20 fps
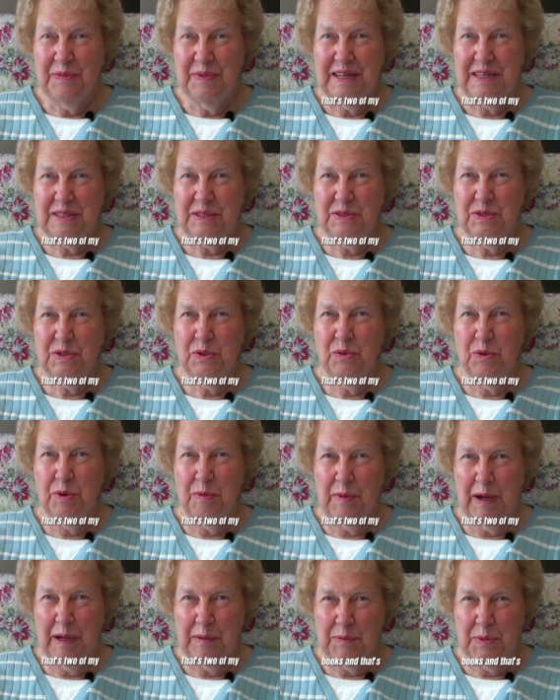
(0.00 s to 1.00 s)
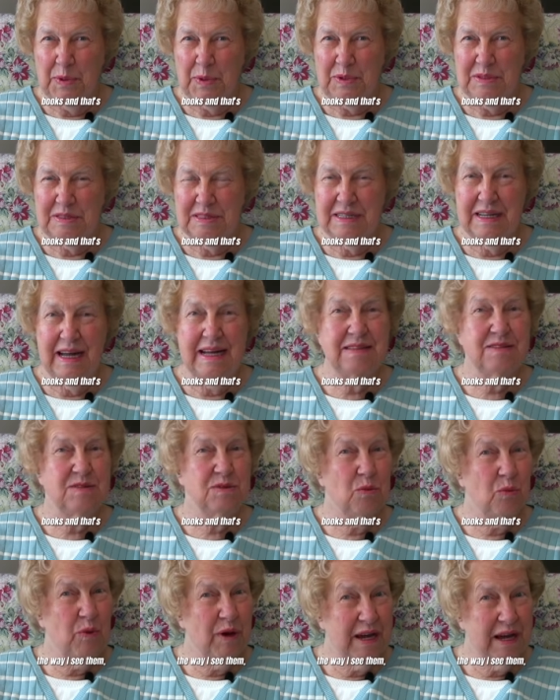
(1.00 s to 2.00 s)
That's two of my books. And that's
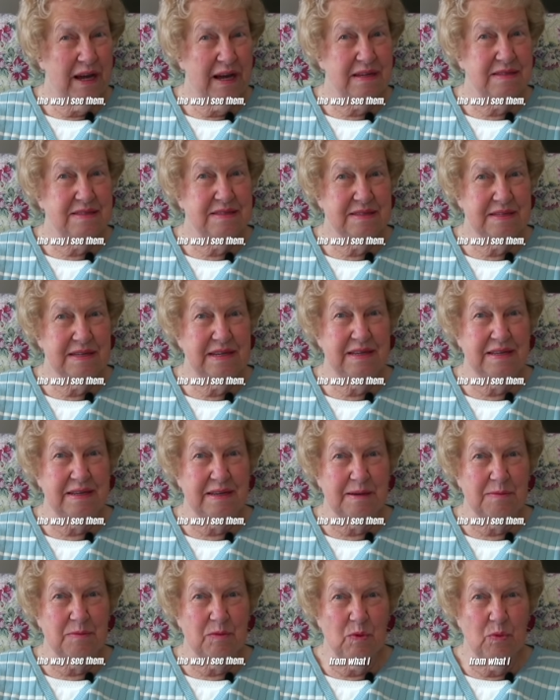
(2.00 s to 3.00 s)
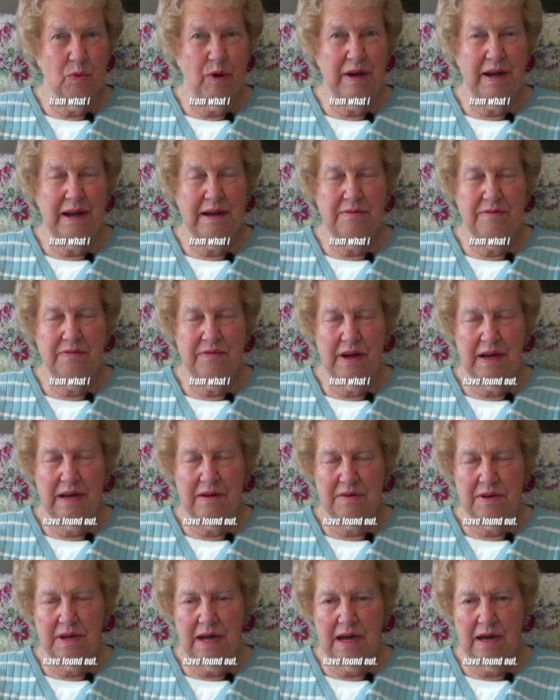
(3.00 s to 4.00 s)
the way I see them, what I've
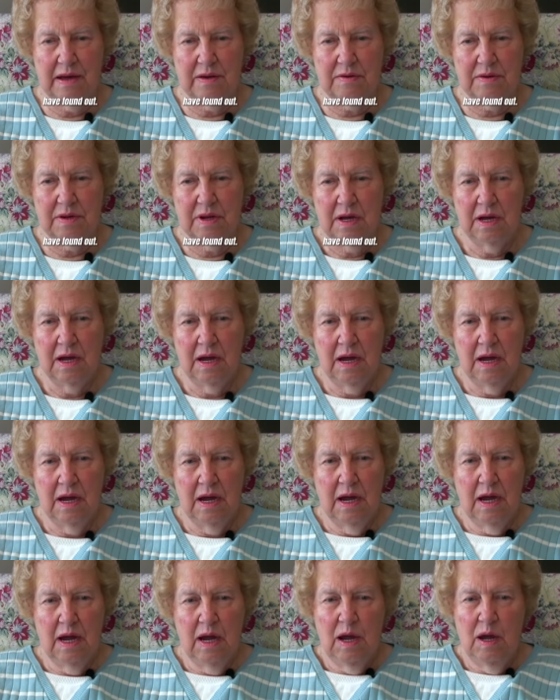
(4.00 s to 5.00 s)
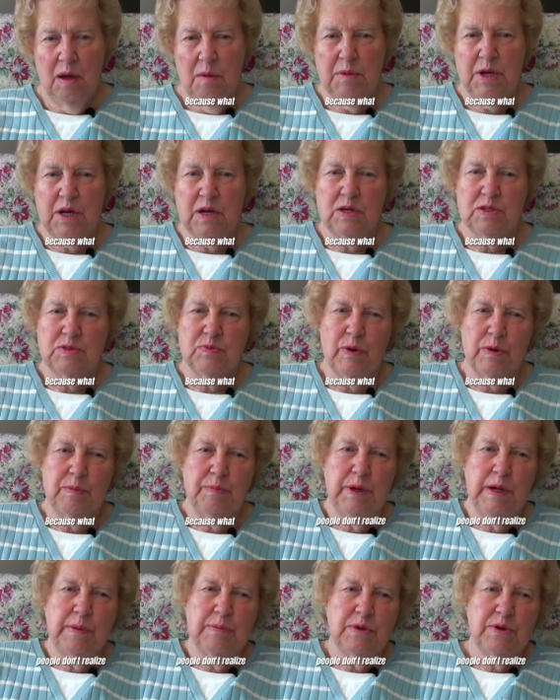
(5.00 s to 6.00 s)
found out. Because what
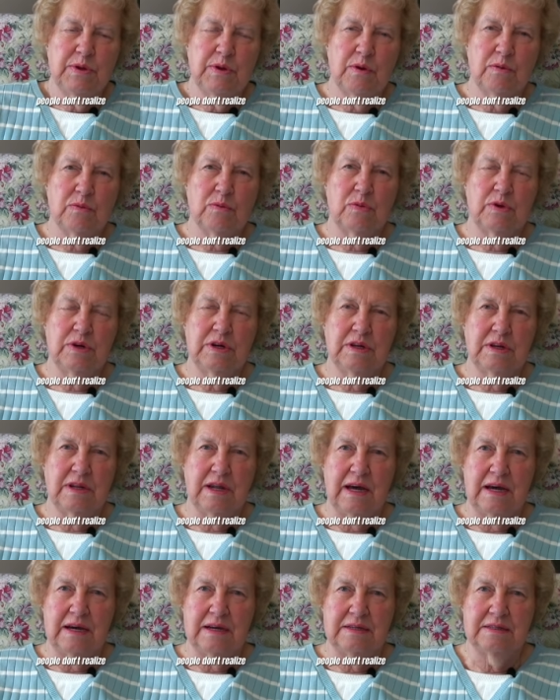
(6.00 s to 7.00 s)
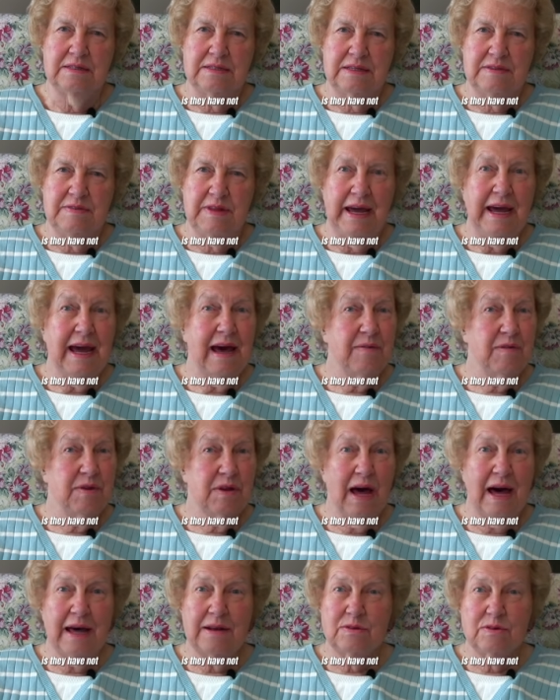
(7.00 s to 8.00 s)
people don't realize, they have
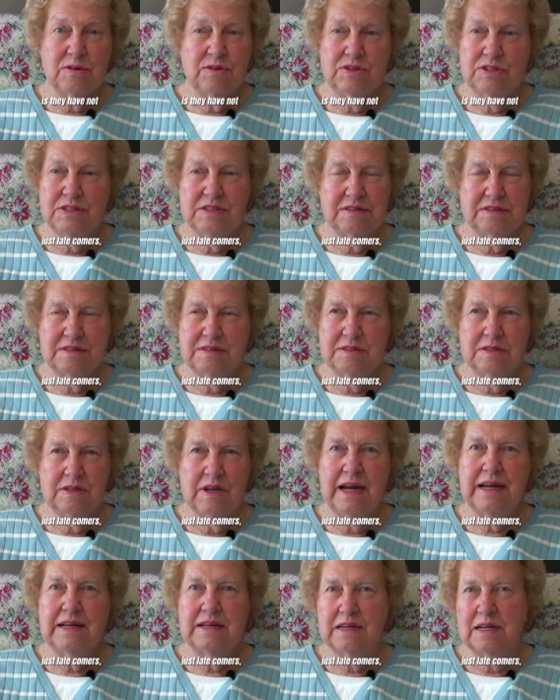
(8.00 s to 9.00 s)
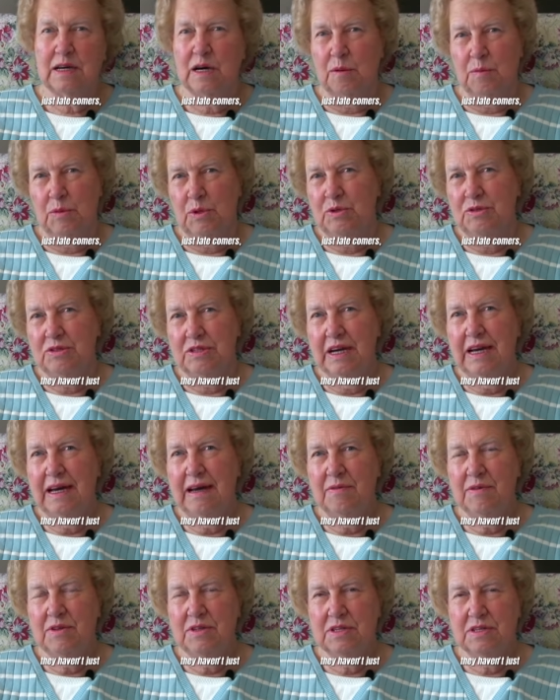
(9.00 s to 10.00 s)
not just latecomers. They
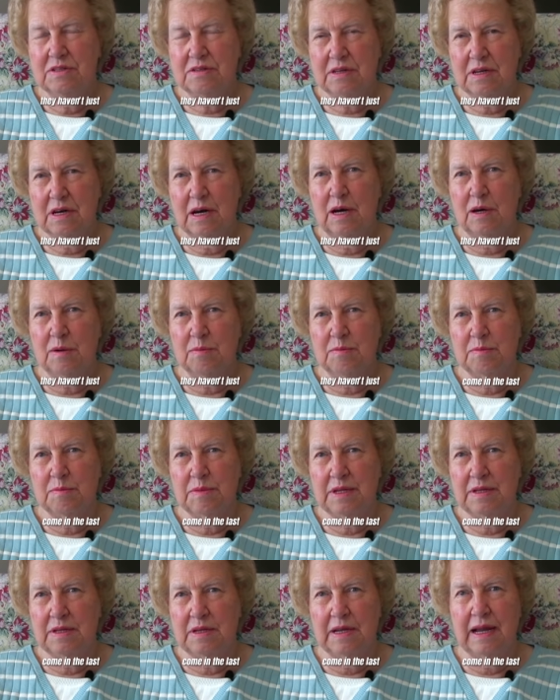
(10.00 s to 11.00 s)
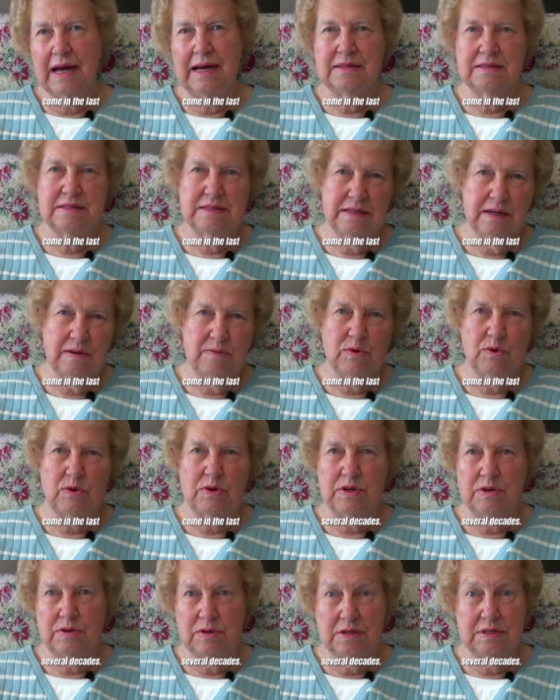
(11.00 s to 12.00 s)
haven't just come in the last
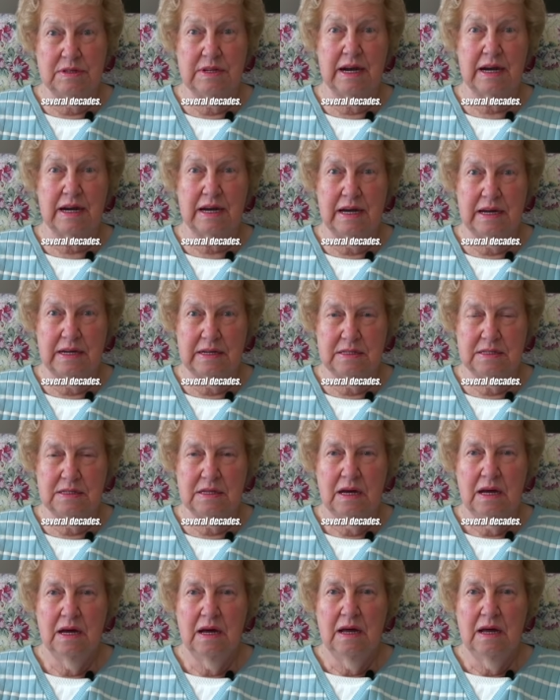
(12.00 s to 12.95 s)
several decades.